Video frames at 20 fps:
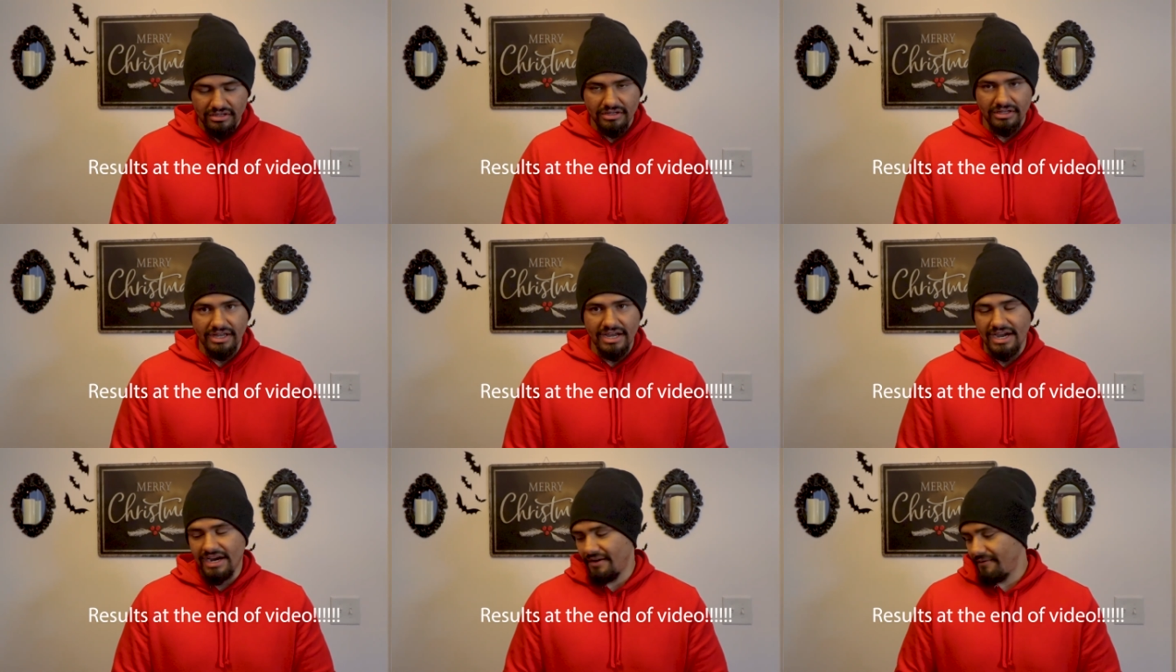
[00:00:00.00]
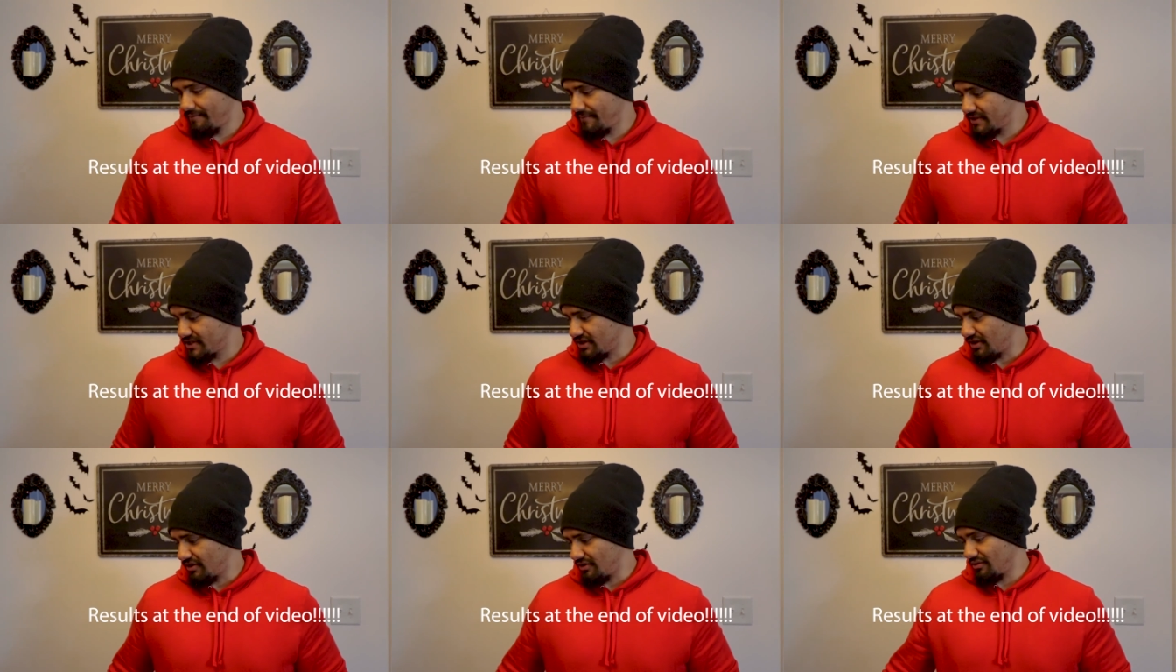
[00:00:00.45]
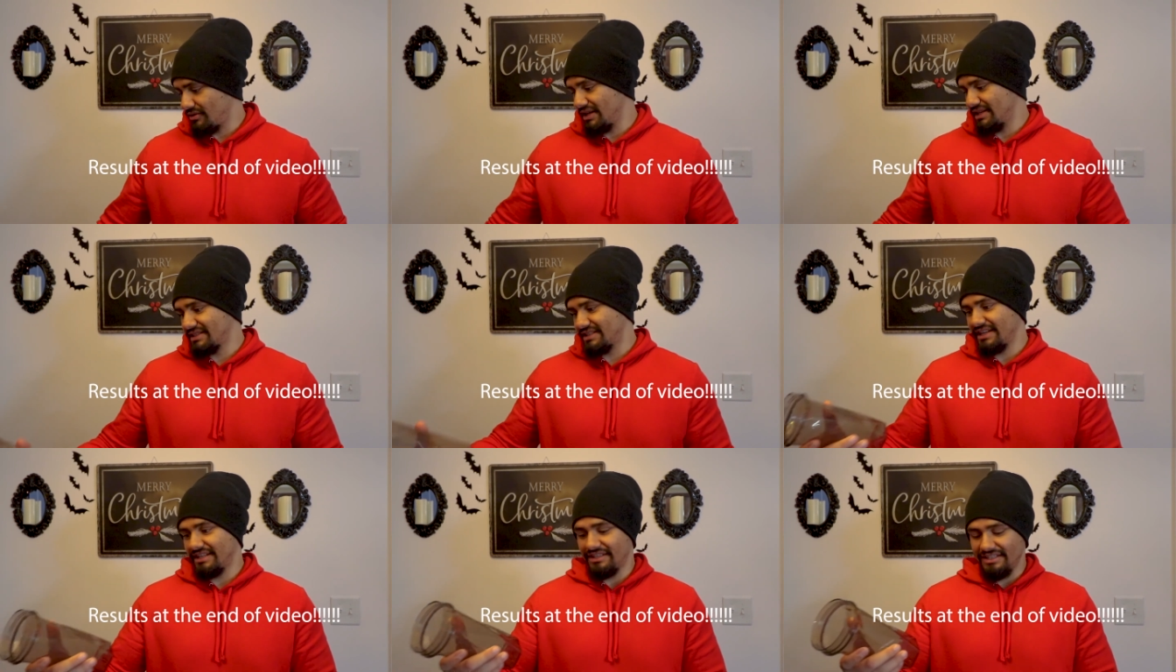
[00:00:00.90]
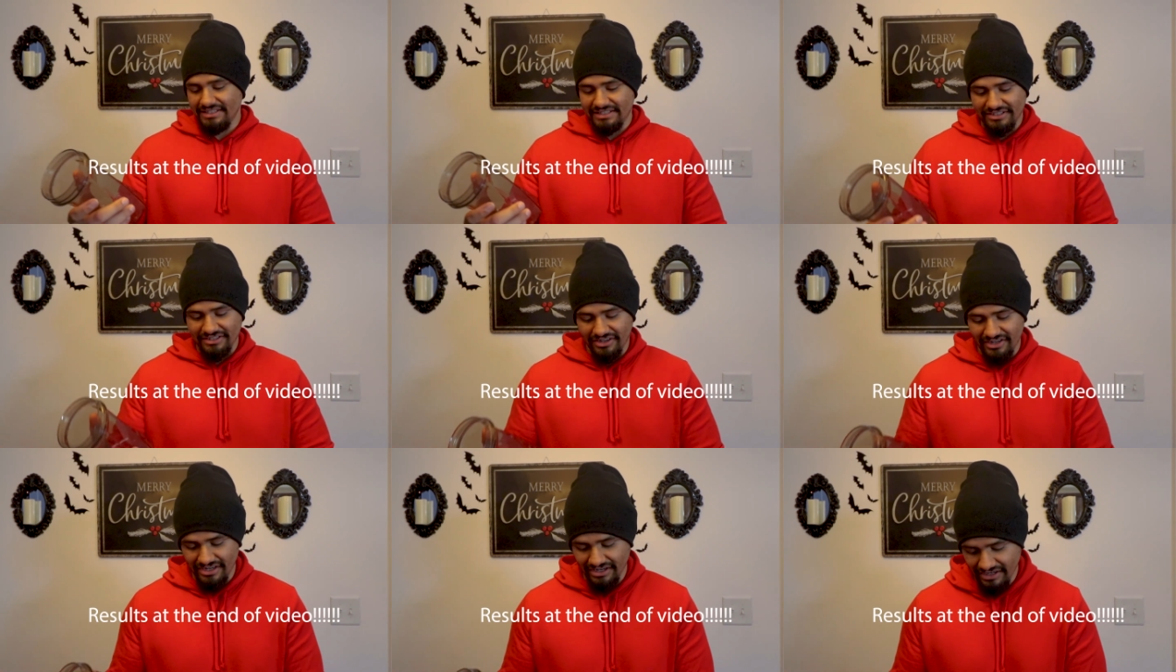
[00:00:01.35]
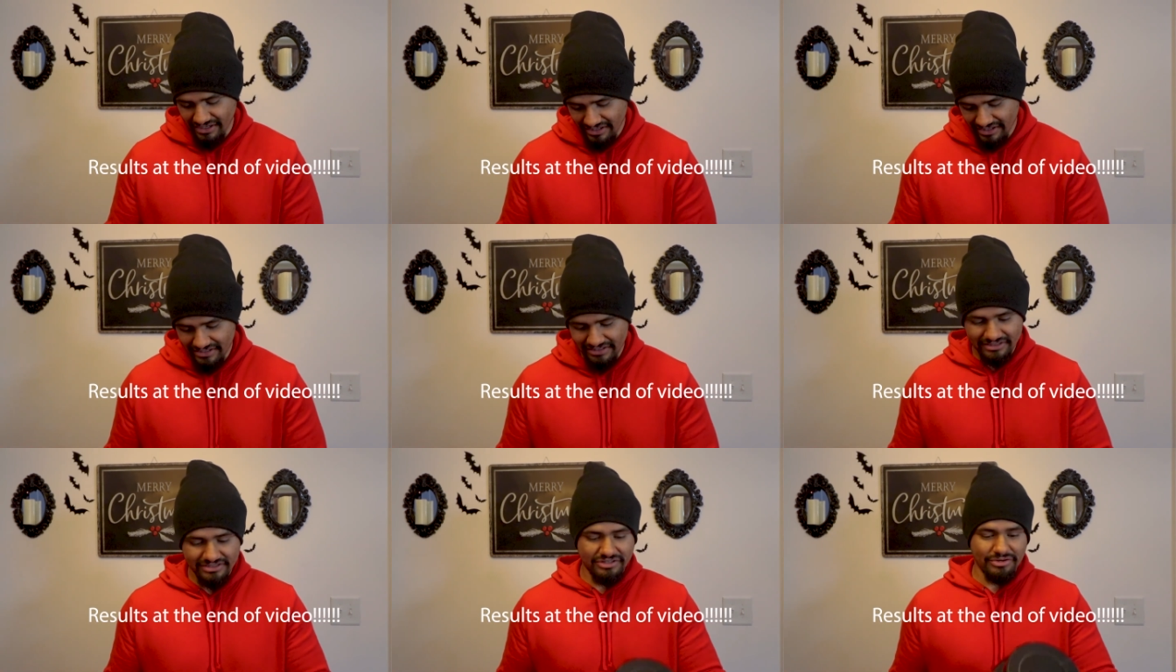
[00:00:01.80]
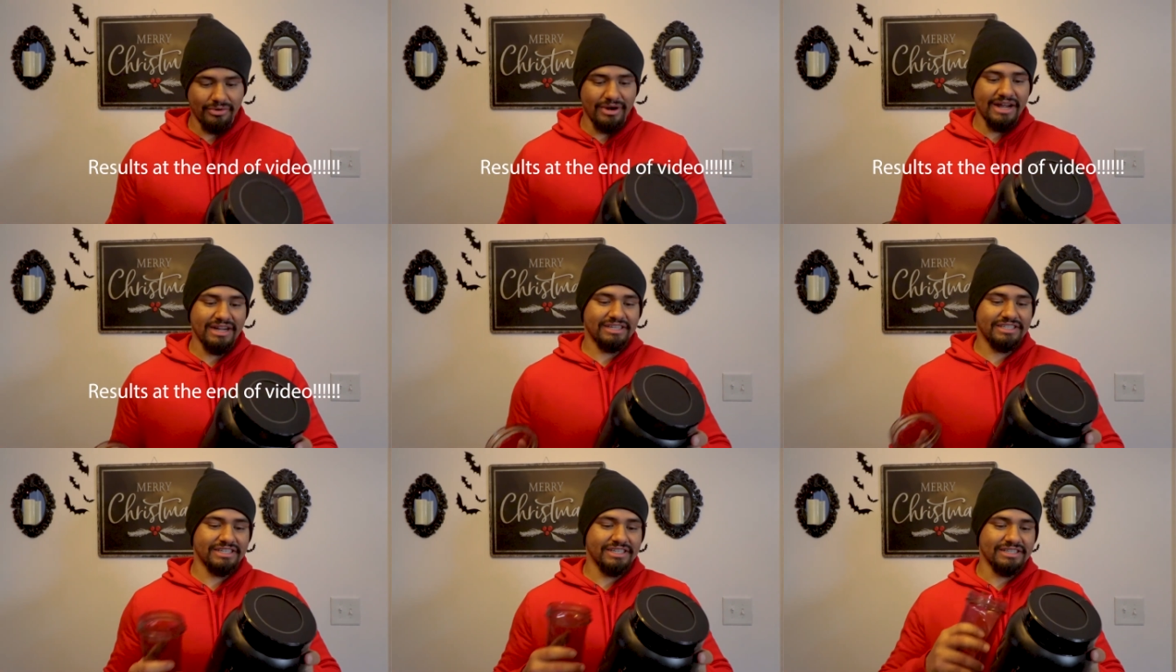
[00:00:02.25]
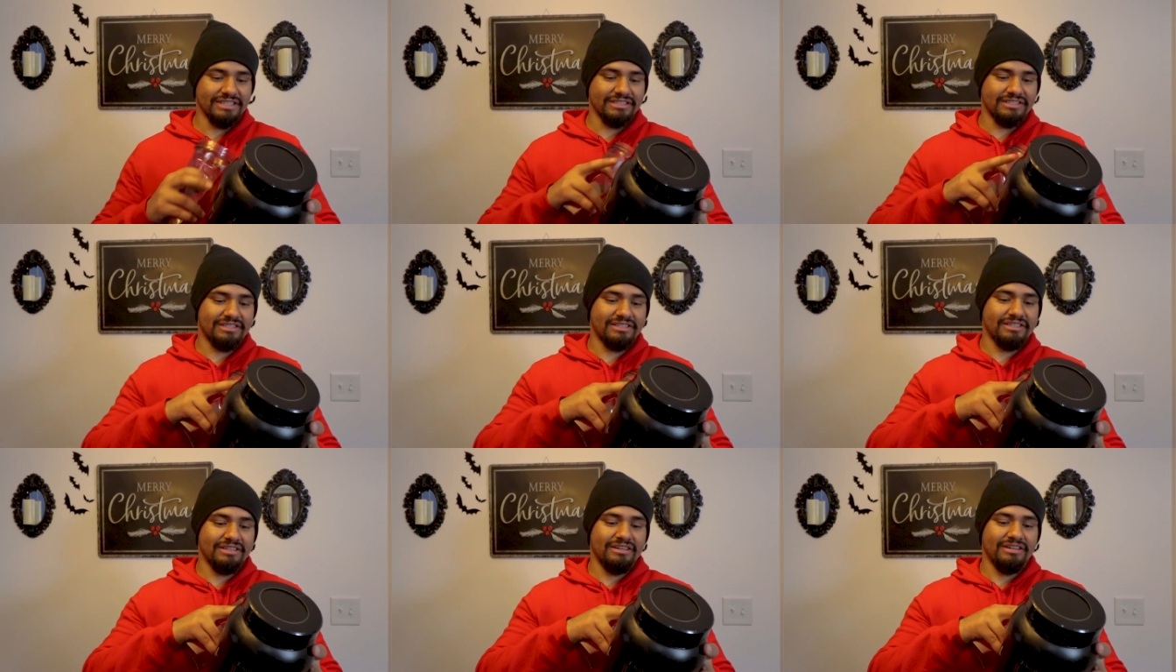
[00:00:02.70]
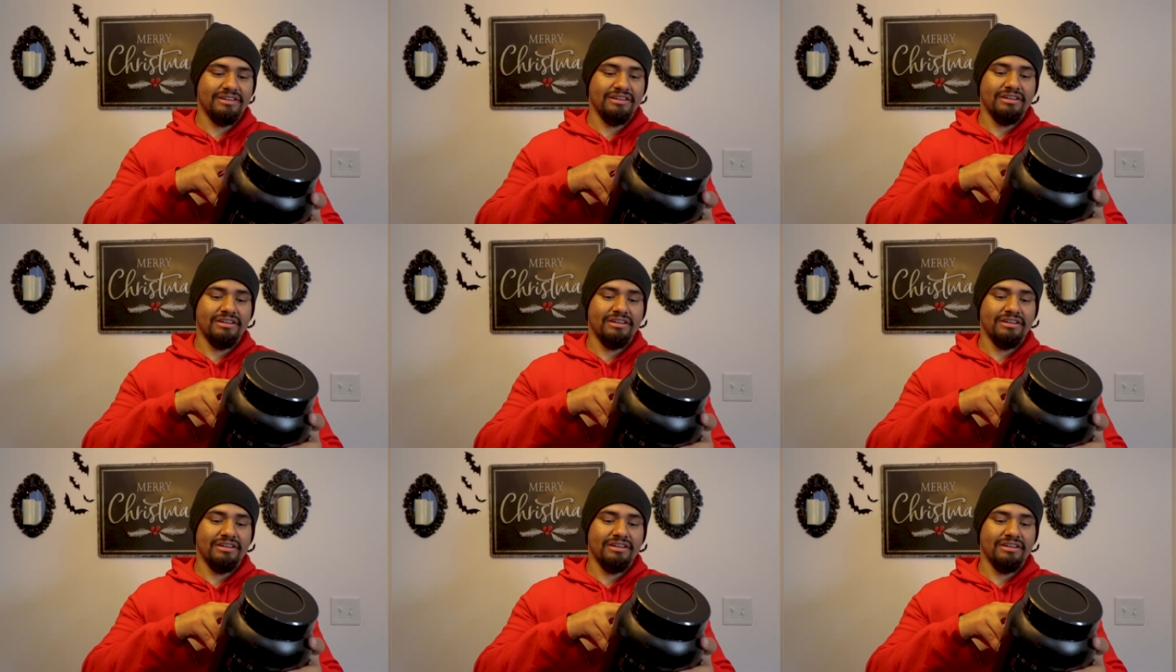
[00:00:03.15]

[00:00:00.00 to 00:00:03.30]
yeah, so let's get this started. Directions.